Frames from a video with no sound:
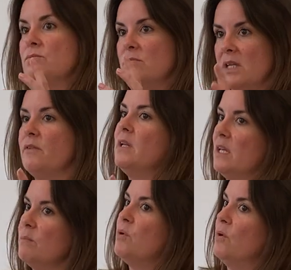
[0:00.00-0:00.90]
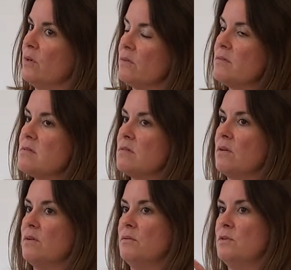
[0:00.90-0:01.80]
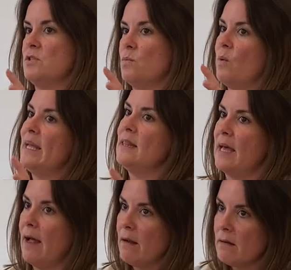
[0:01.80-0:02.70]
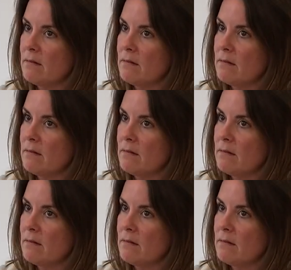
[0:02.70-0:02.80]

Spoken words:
really, really important. So you should weight that,